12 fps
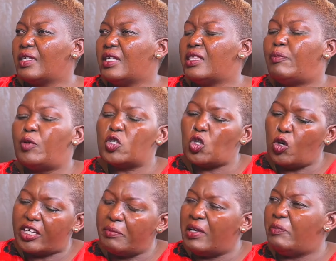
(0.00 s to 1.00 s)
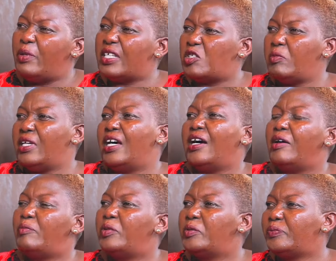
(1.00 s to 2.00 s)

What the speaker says: The protocol came and picked me up.